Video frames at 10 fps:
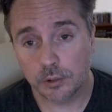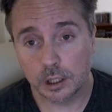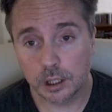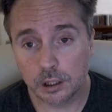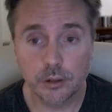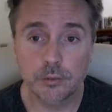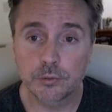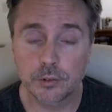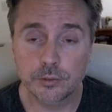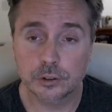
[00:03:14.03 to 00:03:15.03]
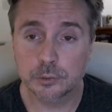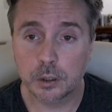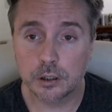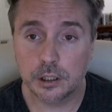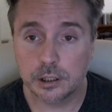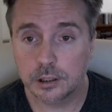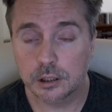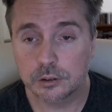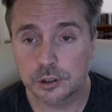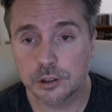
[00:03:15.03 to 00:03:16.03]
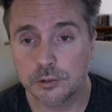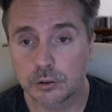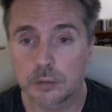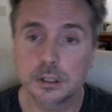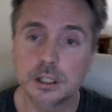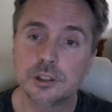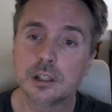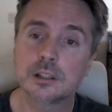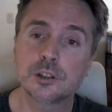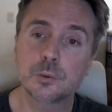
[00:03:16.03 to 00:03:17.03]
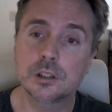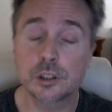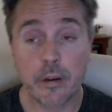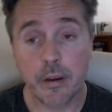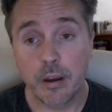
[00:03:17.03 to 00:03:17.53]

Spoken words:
for first-party Nintendo 64 emulation on the Switch,